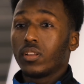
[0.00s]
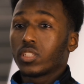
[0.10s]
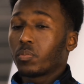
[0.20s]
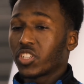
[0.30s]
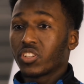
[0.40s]

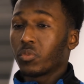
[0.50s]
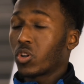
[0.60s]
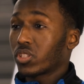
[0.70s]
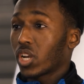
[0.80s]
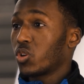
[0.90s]
especially
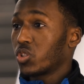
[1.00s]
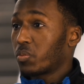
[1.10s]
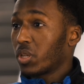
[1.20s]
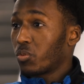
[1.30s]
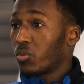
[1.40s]
because I coach
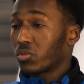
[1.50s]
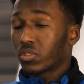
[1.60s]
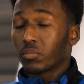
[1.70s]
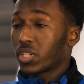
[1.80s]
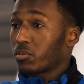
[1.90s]
people
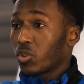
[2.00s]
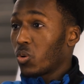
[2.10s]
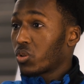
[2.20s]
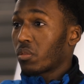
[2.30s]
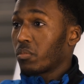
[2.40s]
sometimes they're
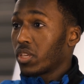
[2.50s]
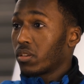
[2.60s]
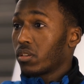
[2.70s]
older than me.